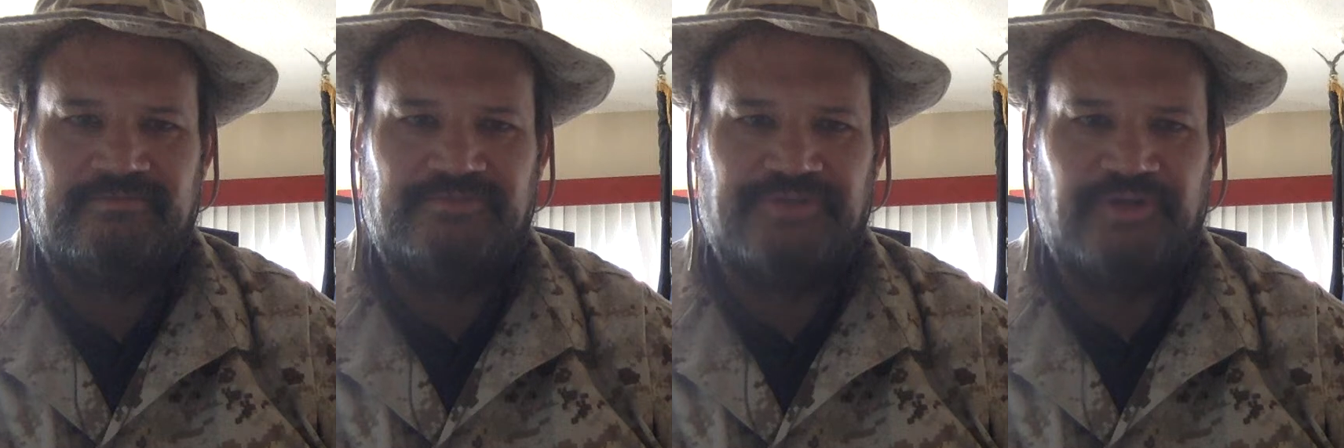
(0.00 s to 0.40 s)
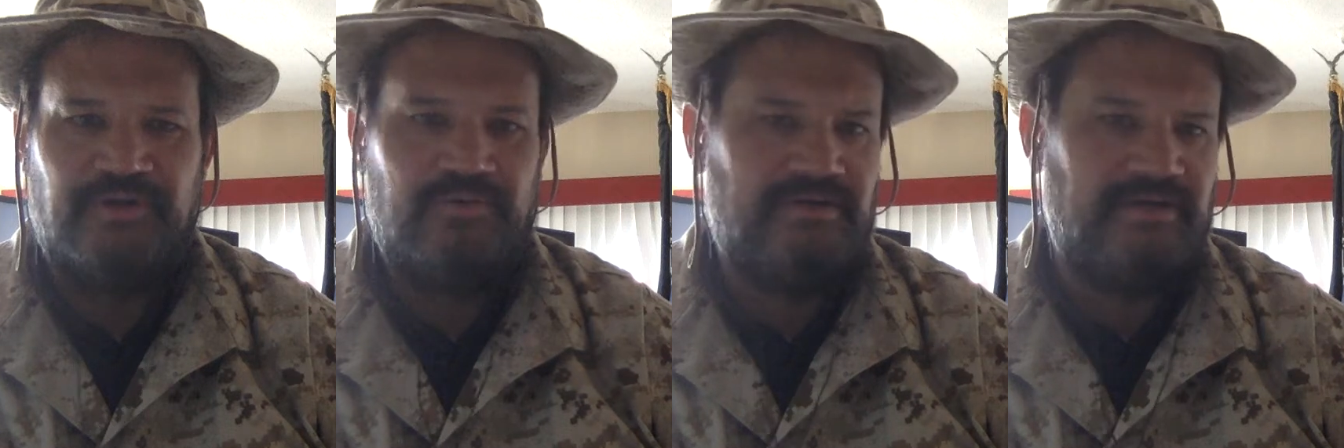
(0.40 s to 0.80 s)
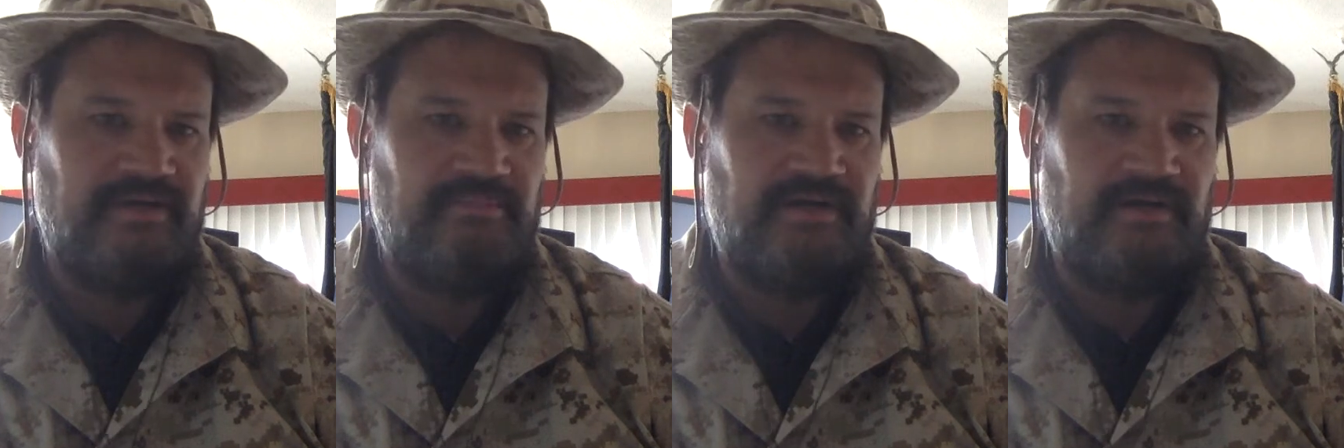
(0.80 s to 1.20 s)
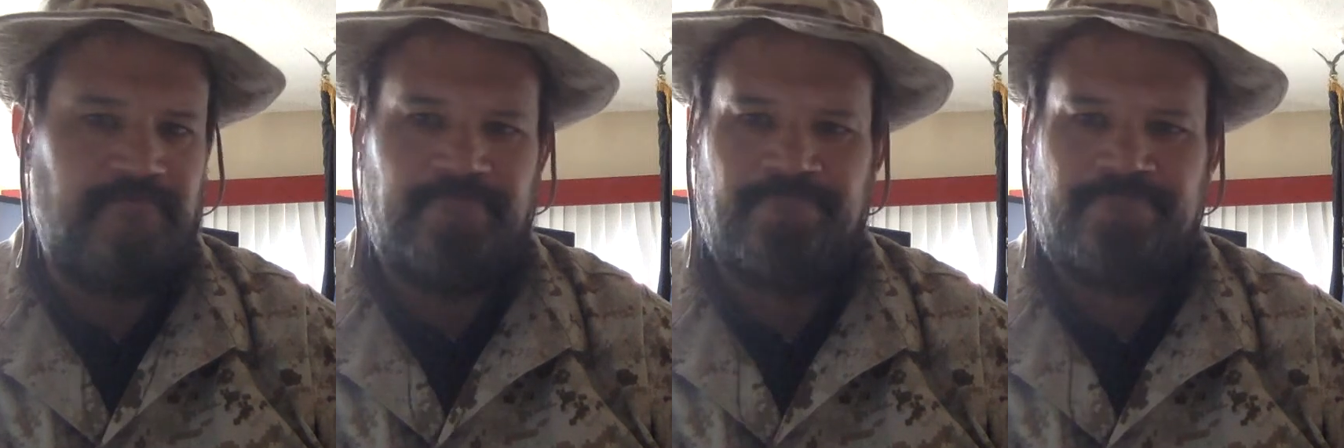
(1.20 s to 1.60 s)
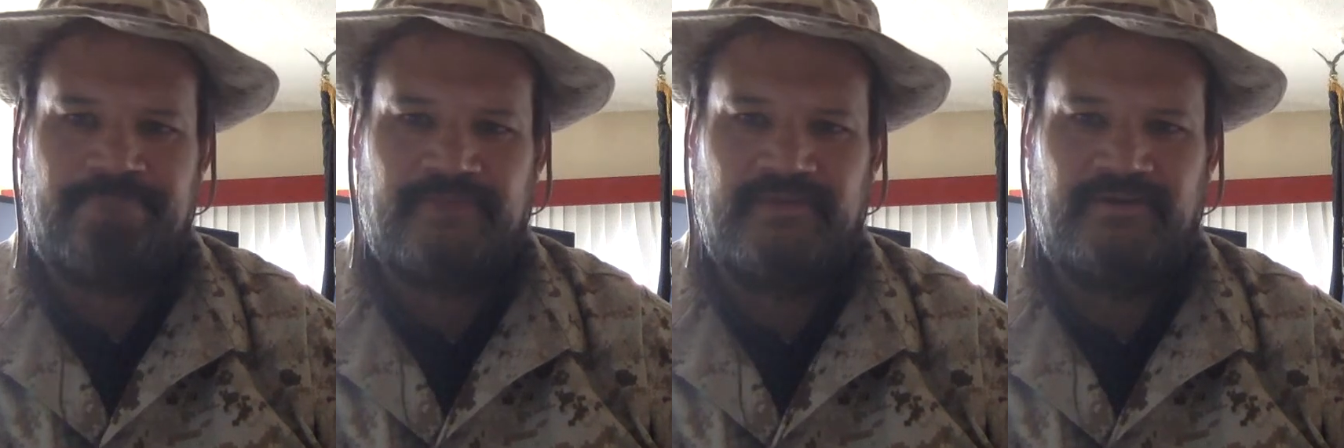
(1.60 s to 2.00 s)
Joe. I'm
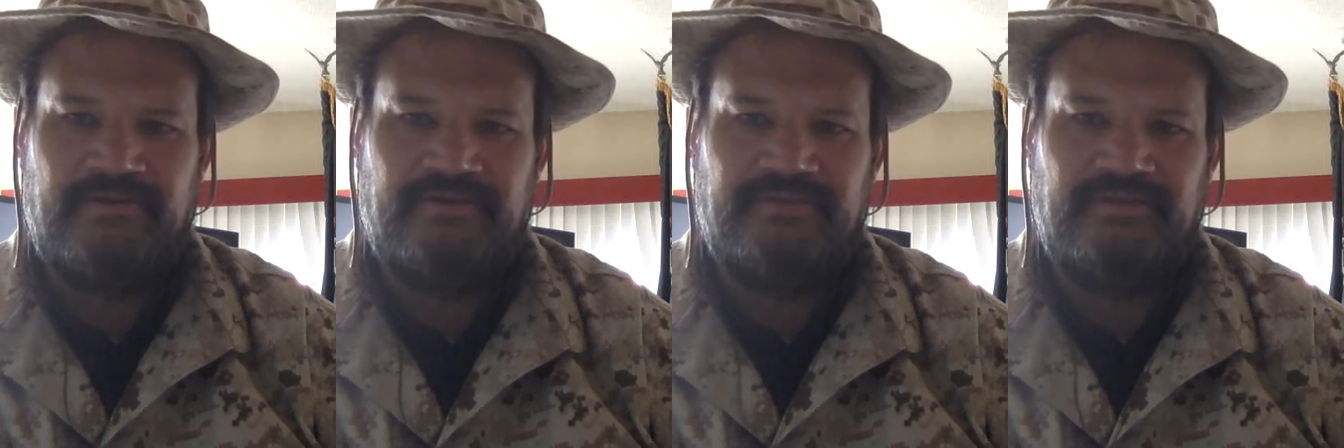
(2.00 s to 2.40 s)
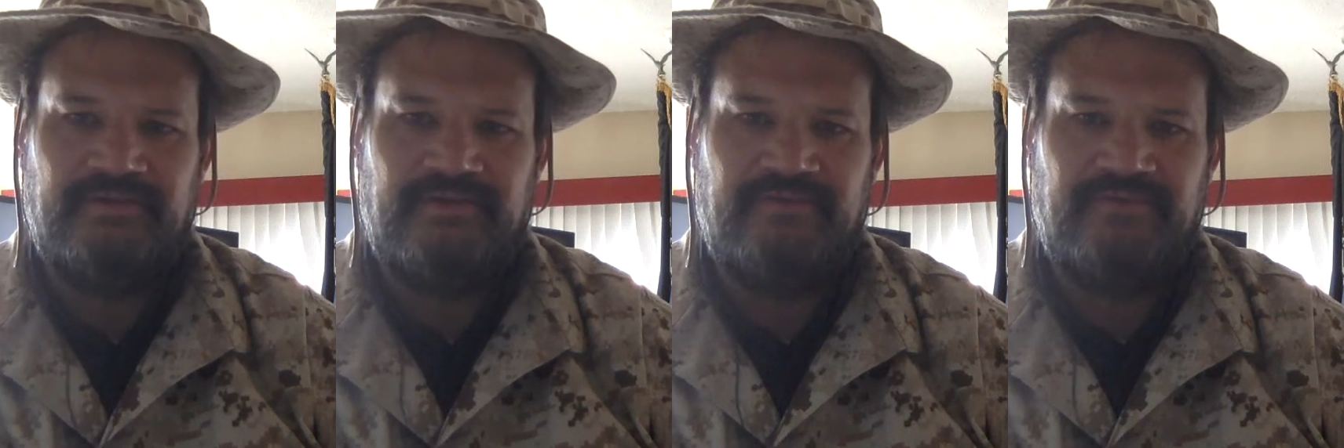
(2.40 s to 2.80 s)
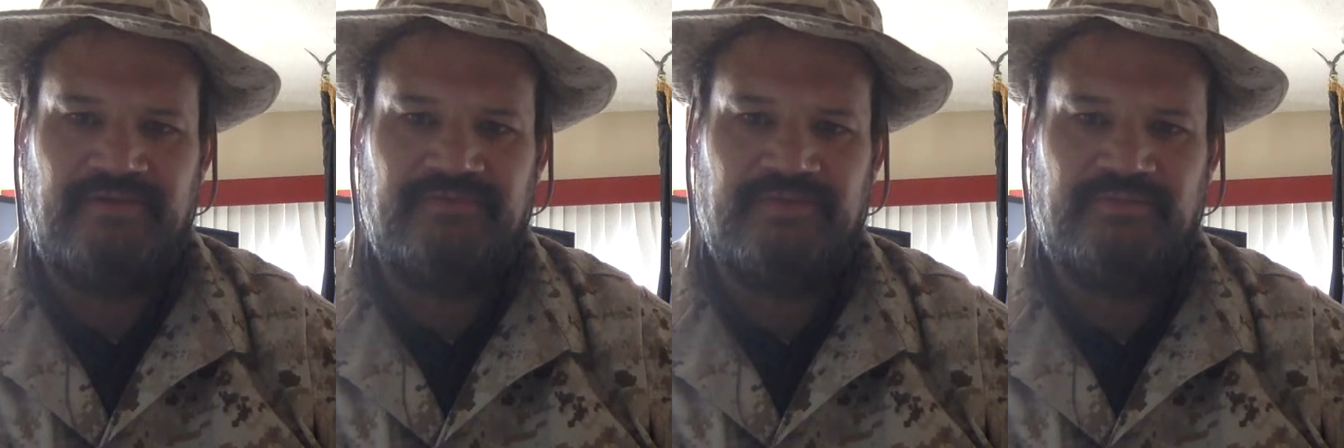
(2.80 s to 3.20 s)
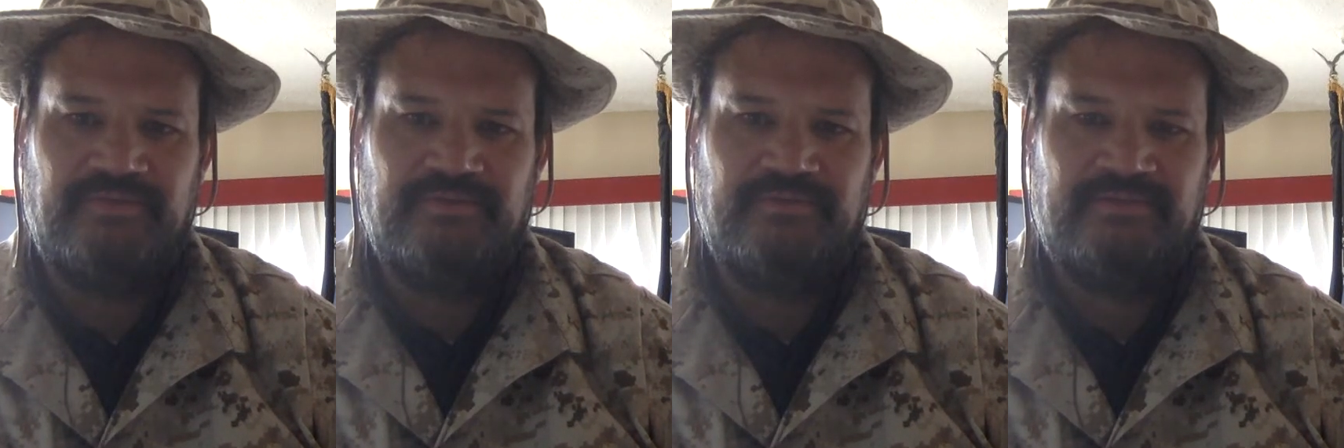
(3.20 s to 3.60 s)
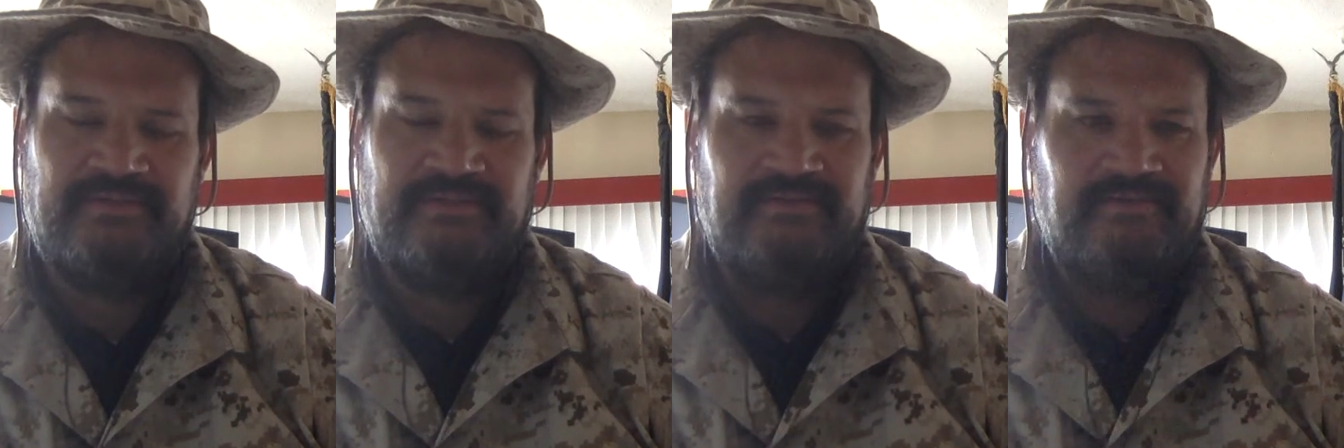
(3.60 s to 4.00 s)
here at the VFW
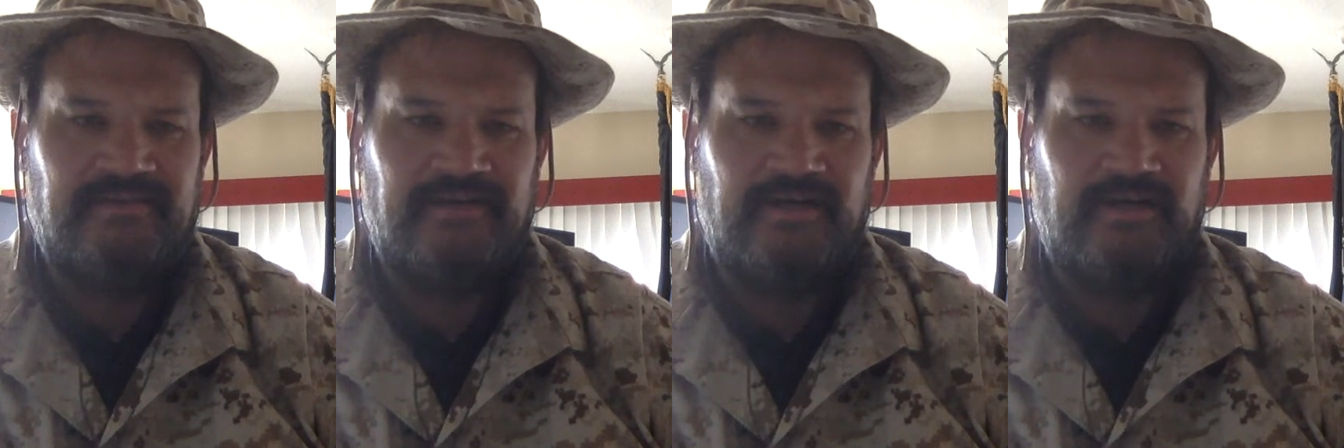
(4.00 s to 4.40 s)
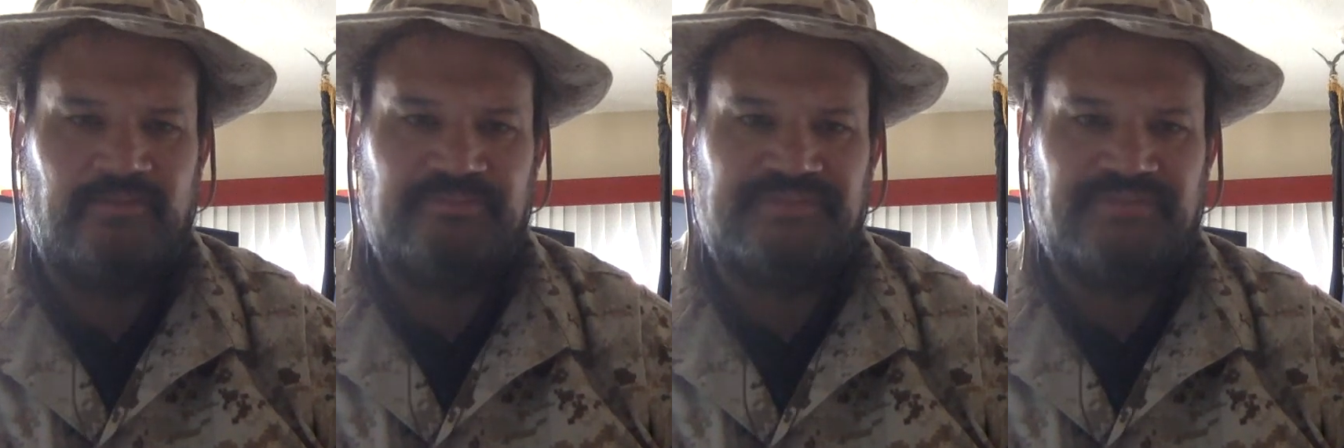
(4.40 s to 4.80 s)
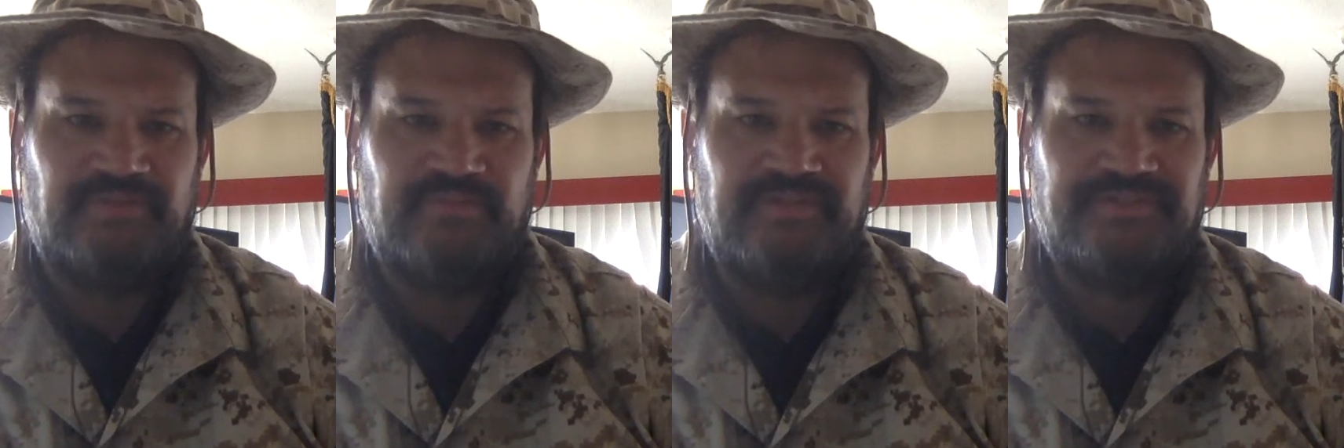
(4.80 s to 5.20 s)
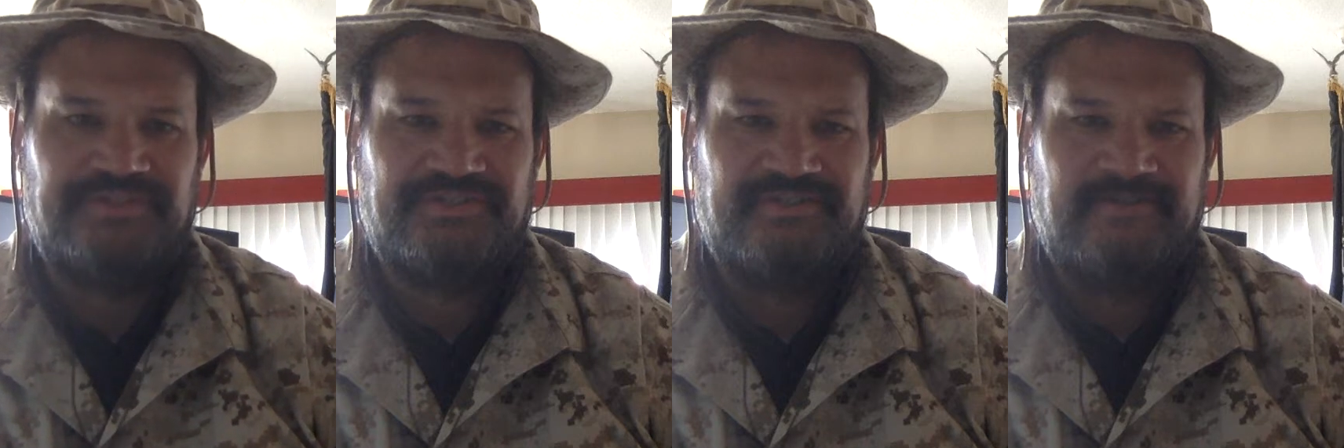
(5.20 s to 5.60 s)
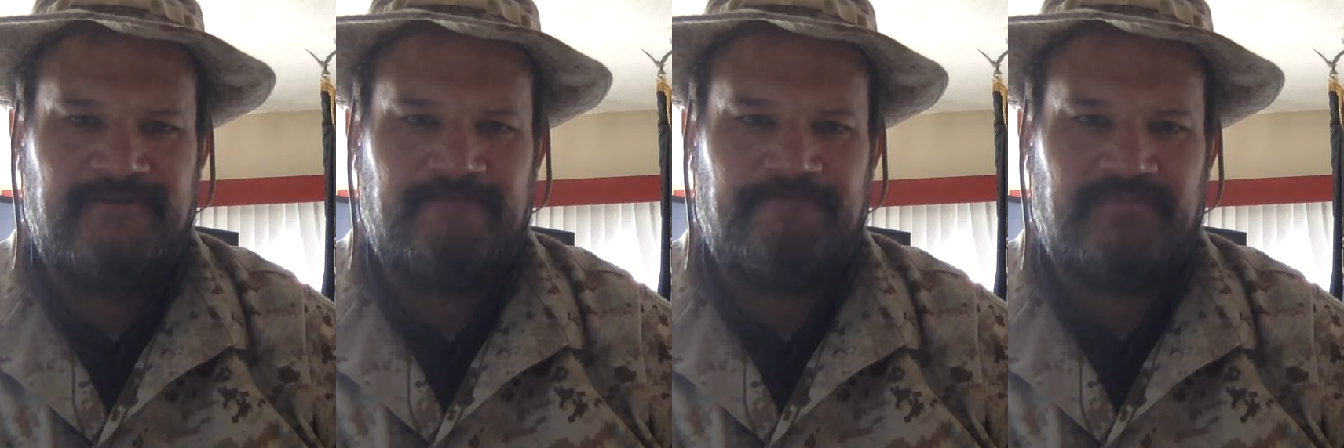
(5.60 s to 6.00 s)
Pacific Beach,
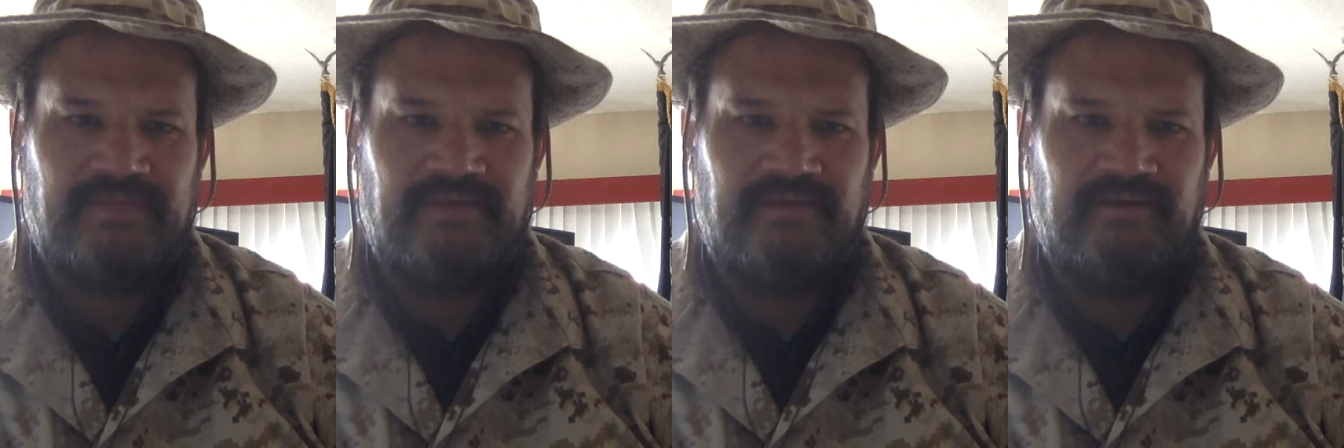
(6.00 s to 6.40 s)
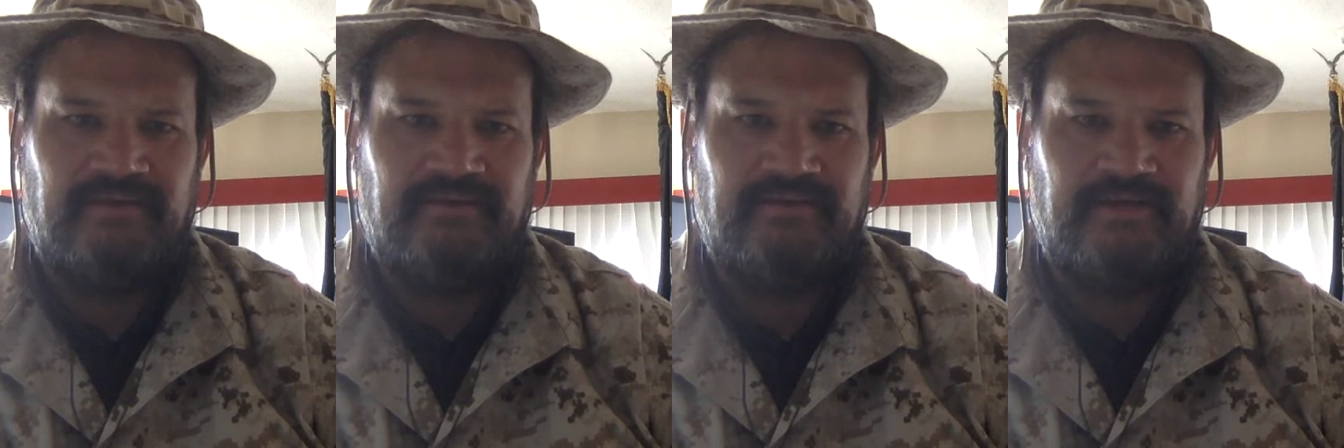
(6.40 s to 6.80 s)
and